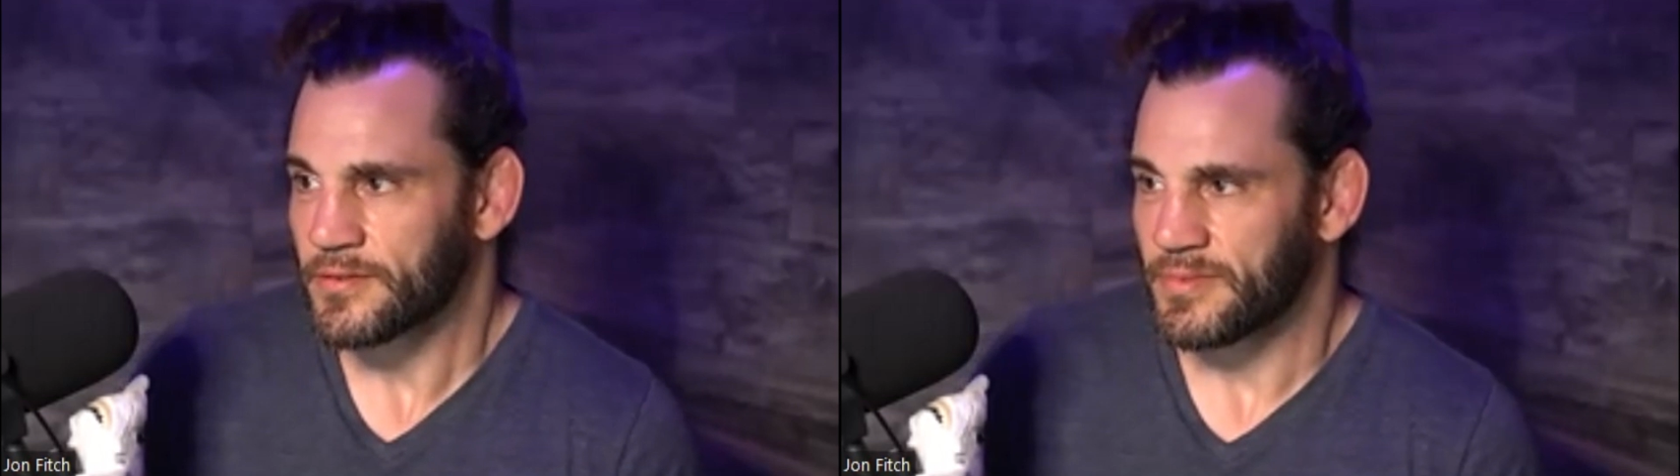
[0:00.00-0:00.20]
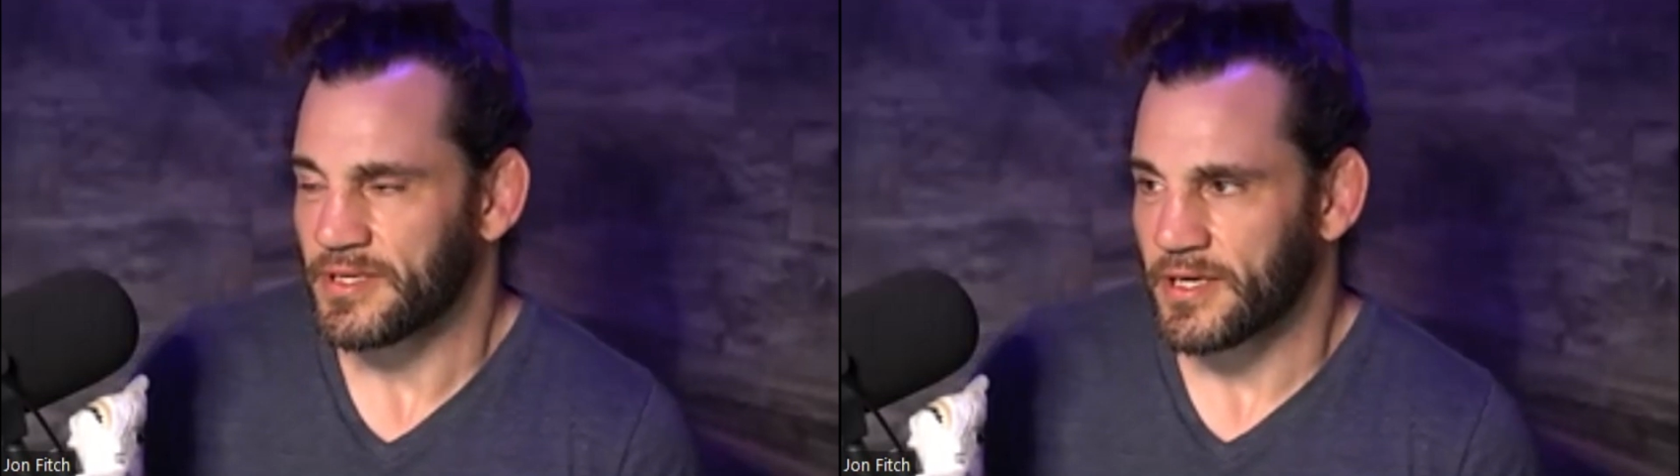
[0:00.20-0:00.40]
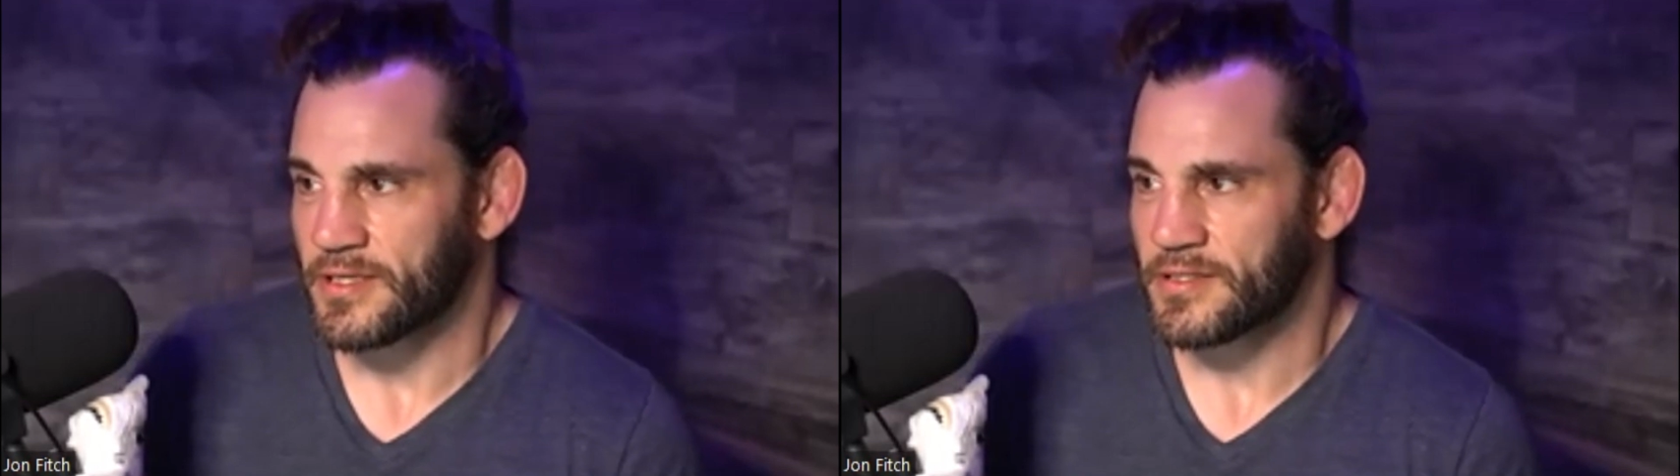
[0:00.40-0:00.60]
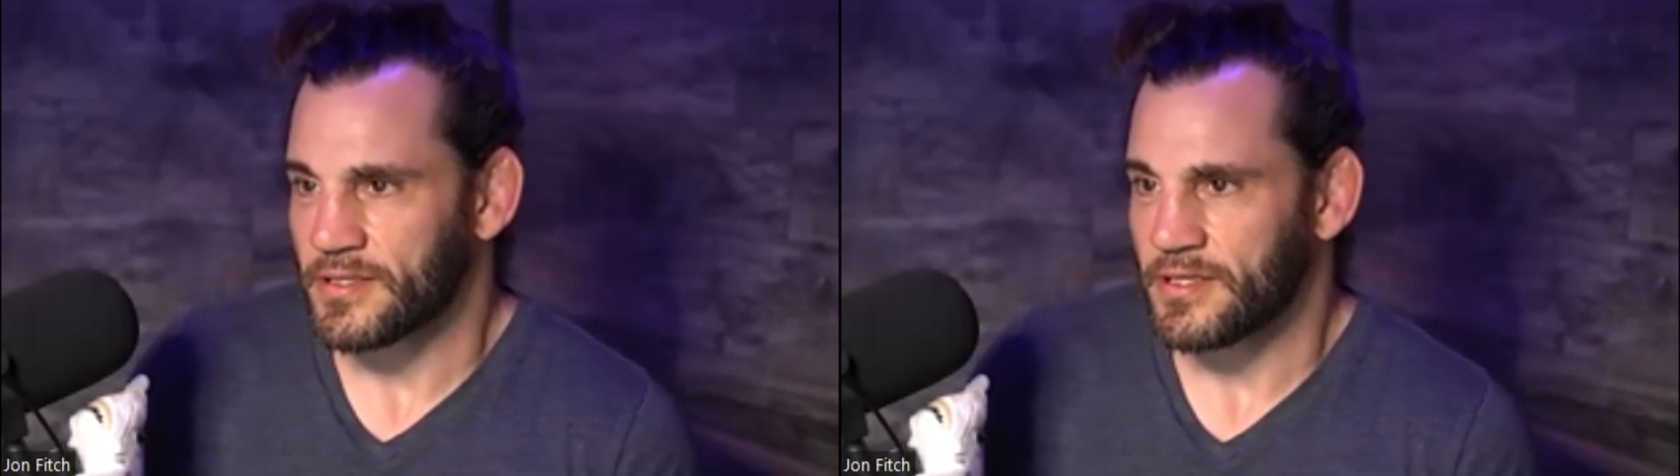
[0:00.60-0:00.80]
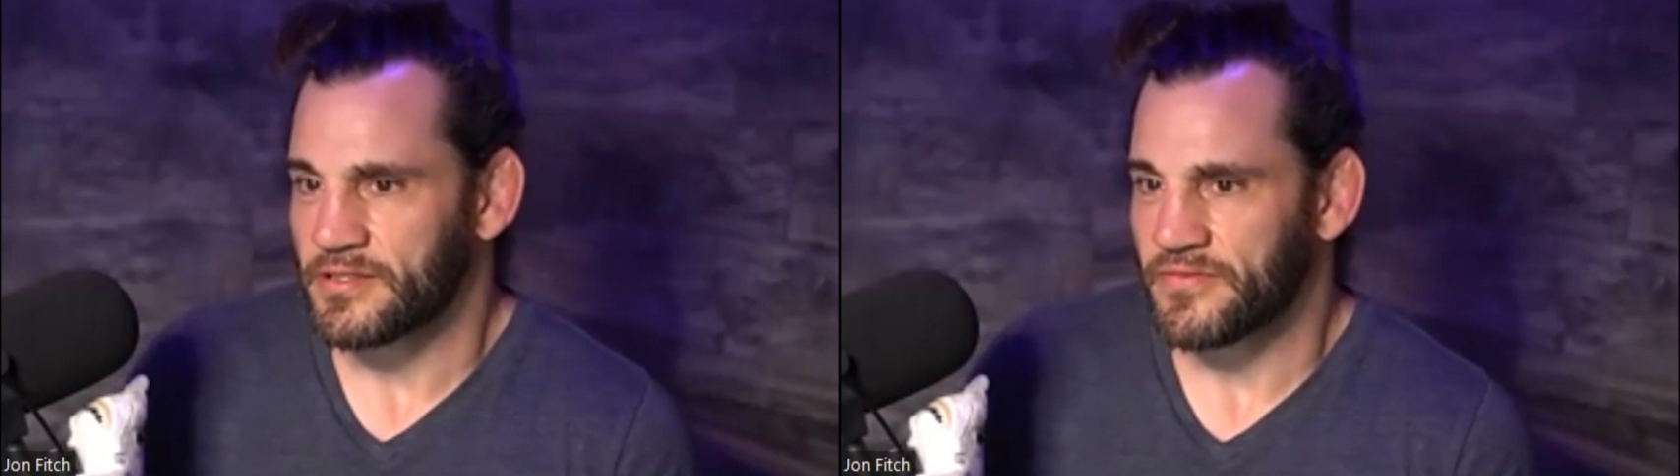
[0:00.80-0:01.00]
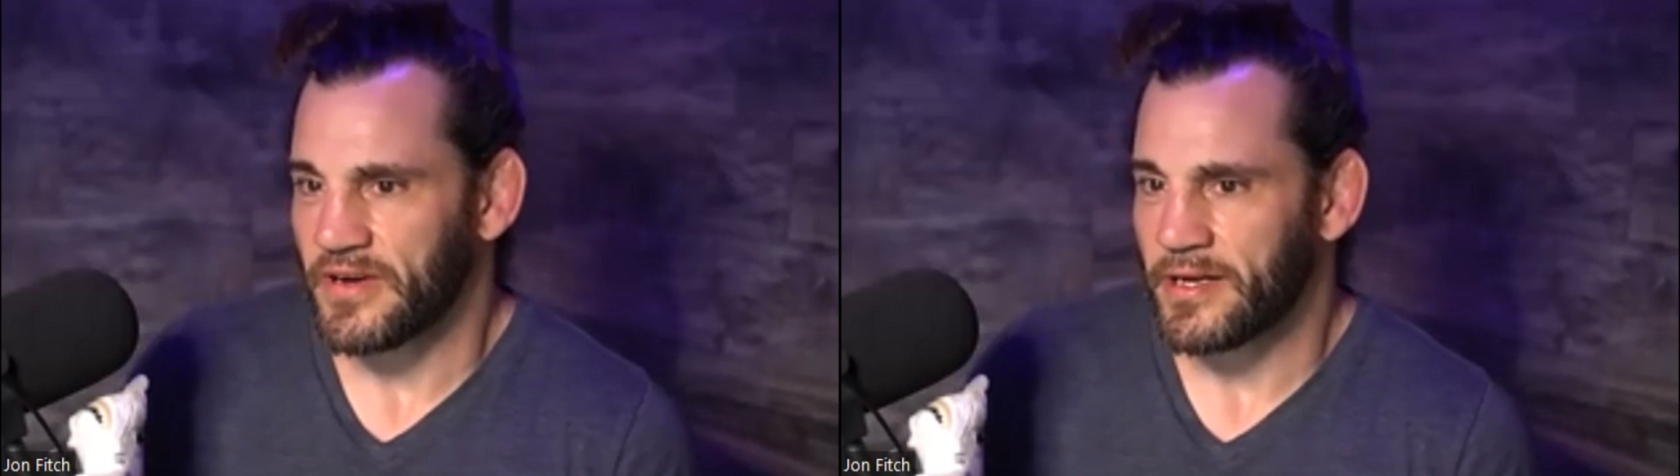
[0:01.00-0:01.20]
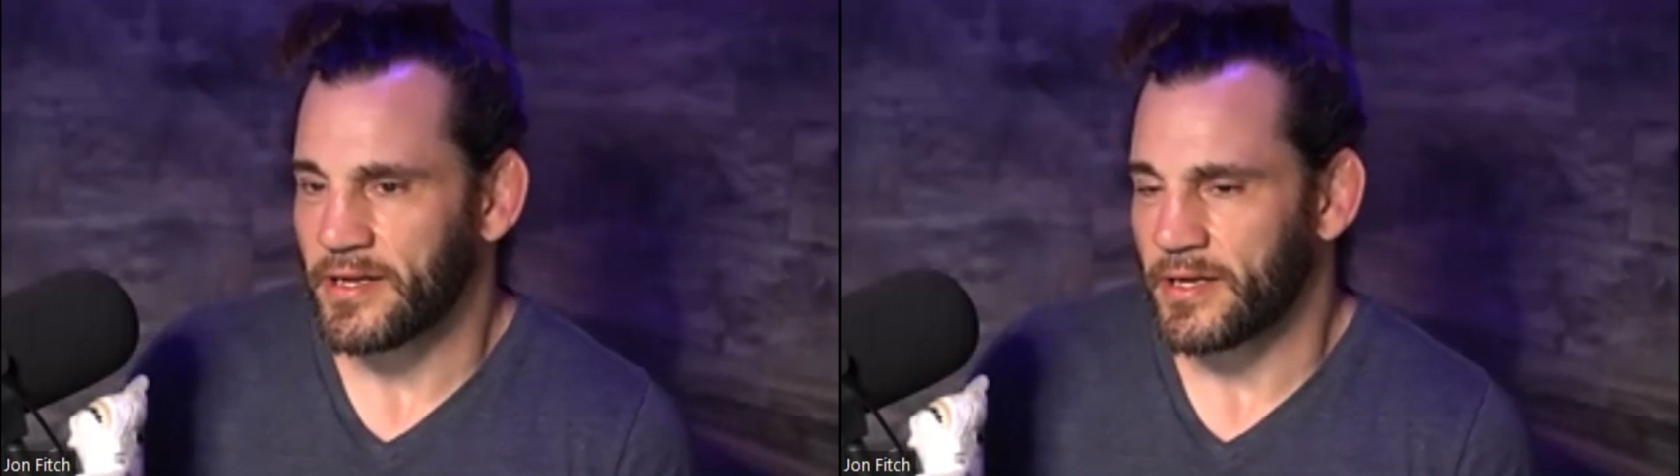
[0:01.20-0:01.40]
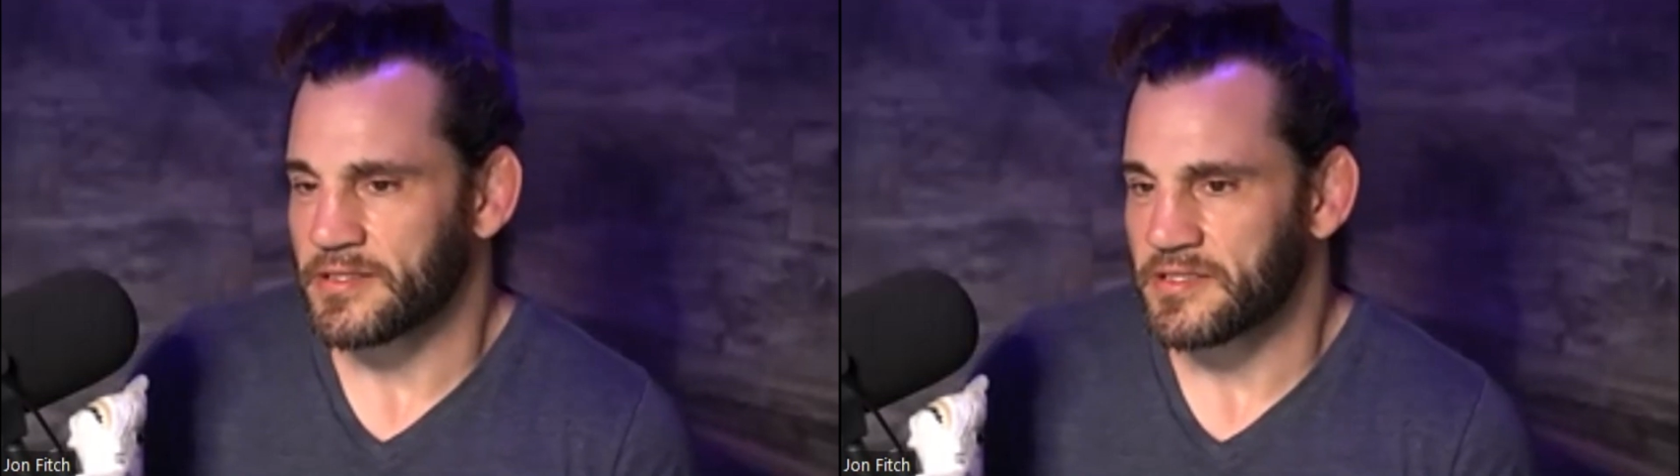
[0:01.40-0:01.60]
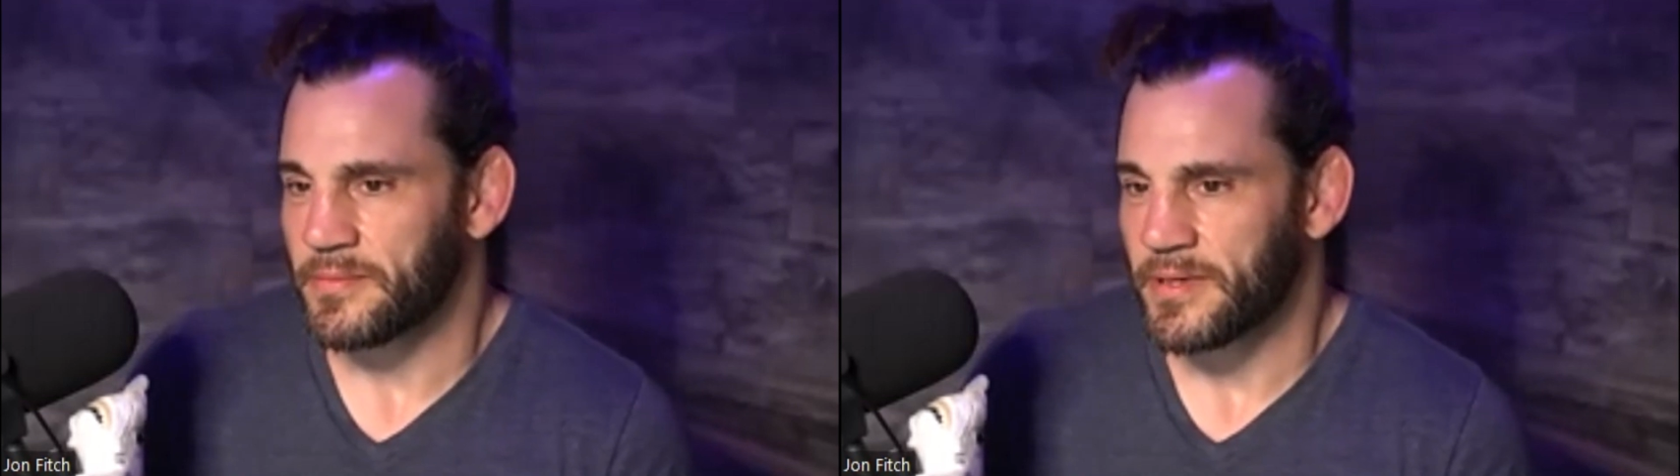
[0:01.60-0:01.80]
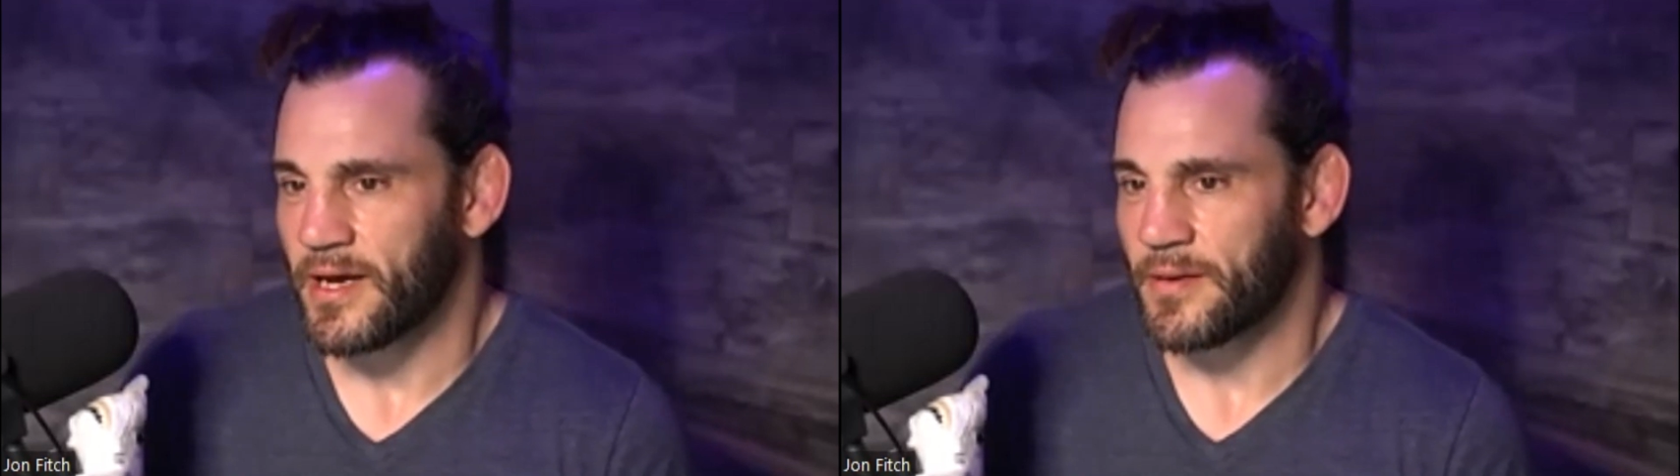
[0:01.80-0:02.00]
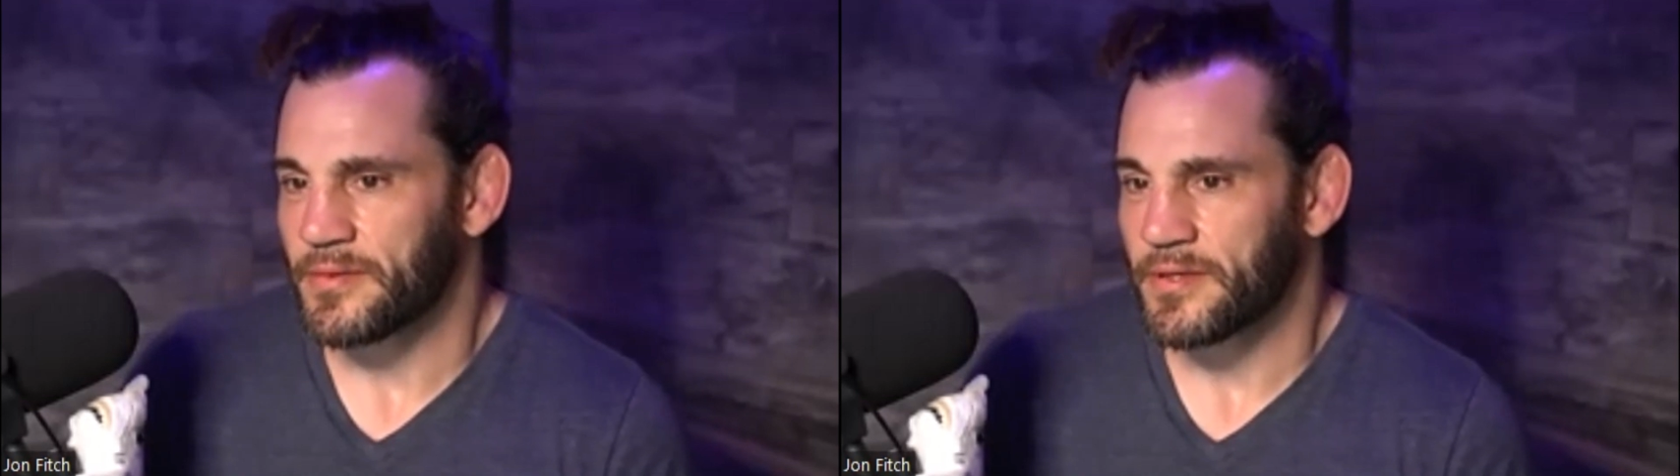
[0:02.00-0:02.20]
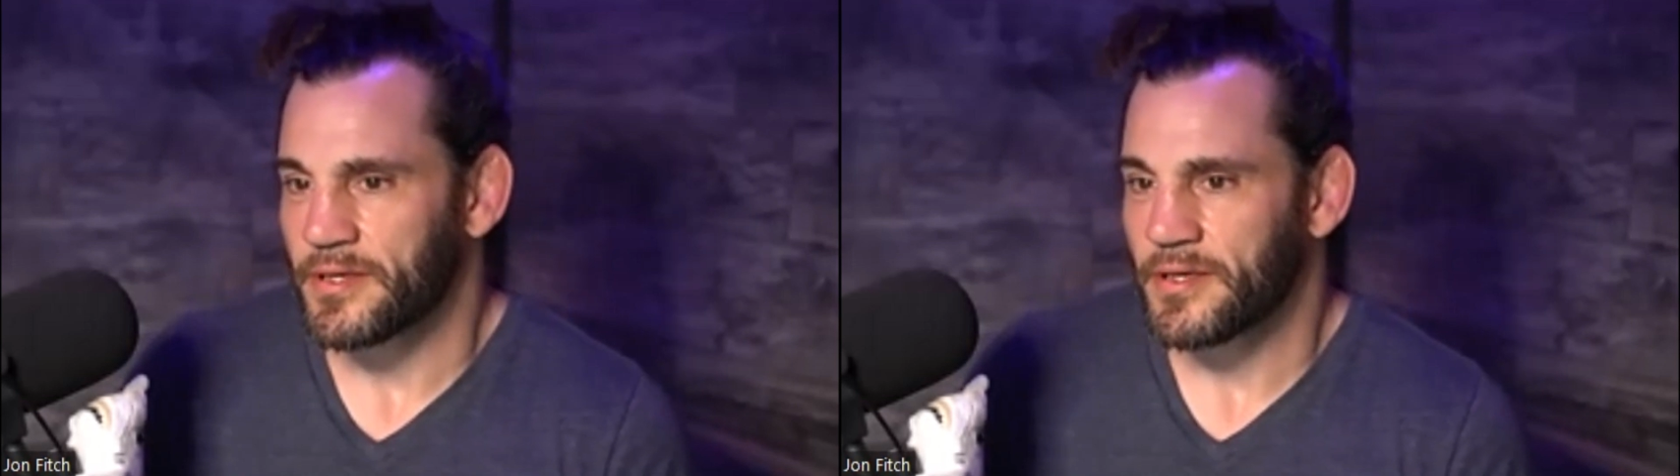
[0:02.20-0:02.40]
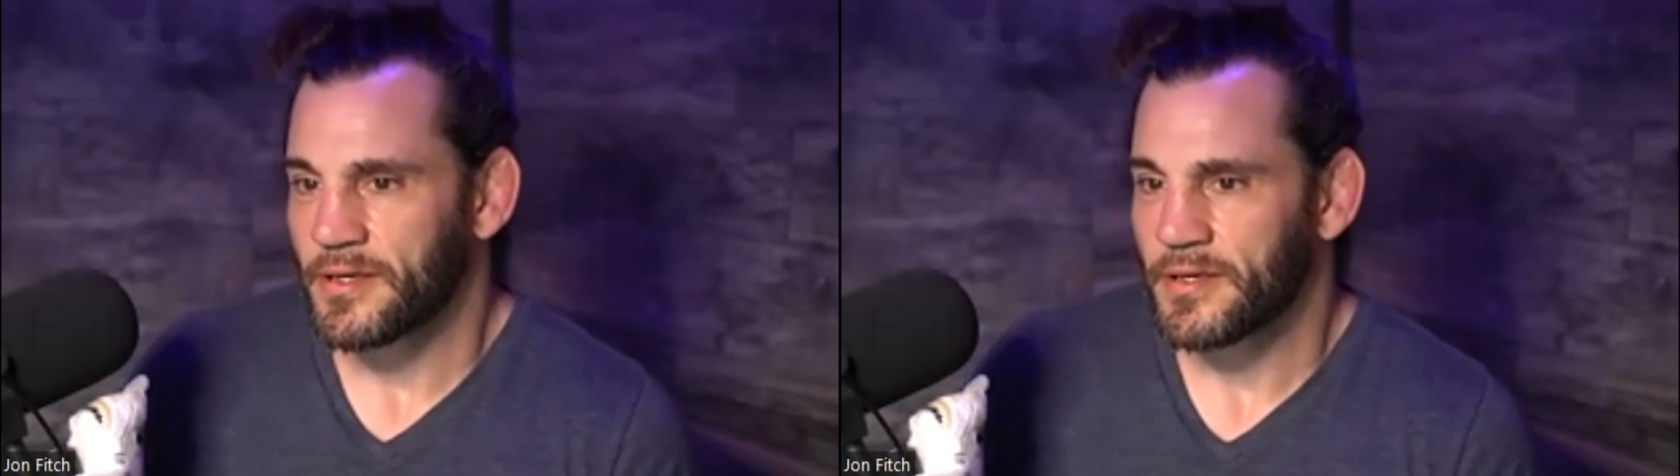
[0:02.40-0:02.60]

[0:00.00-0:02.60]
because he's fighting against the monopoly.